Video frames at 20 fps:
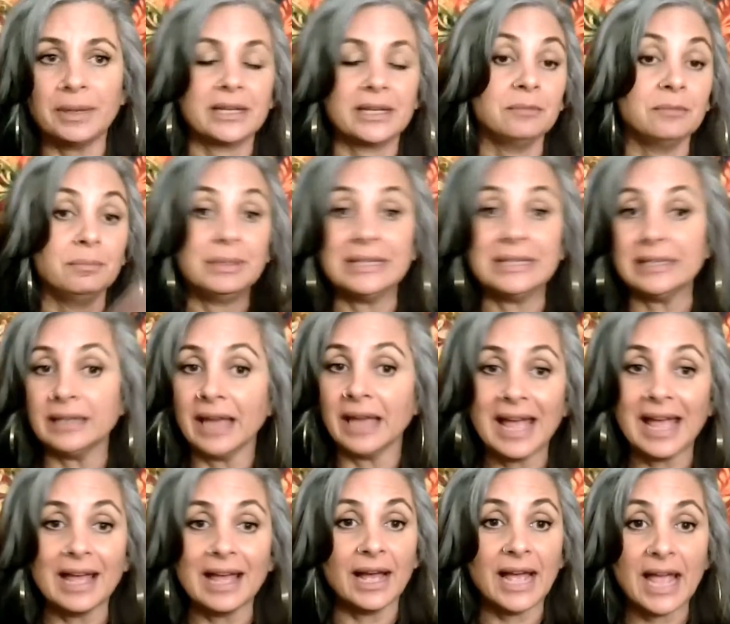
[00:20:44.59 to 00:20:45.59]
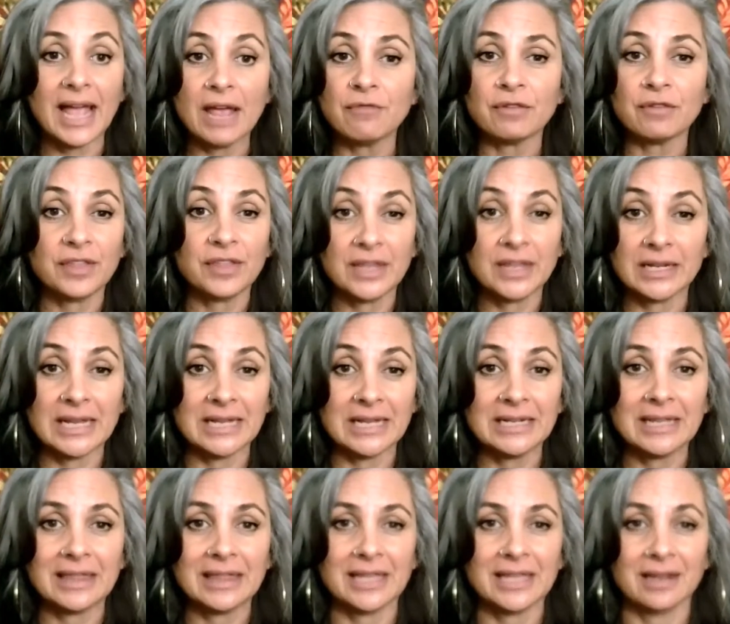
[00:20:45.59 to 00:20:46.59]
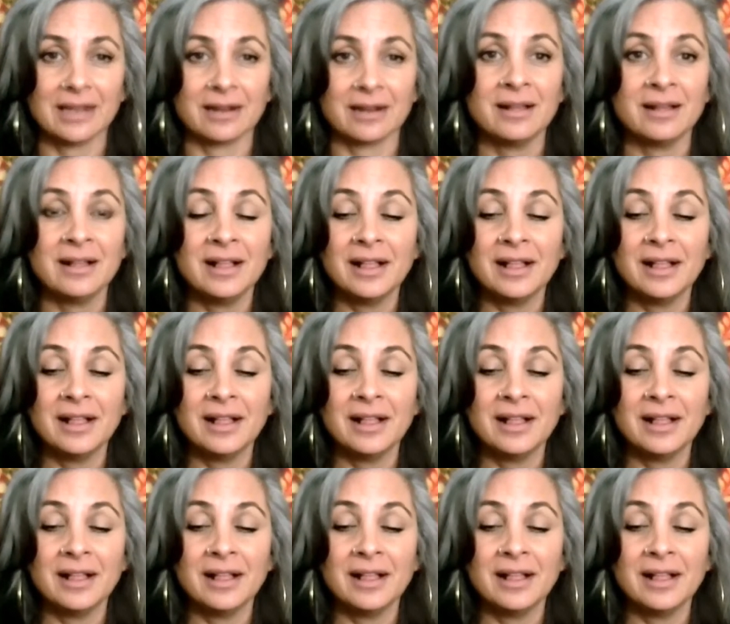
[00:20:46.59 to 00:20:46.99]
it can be everything and anything.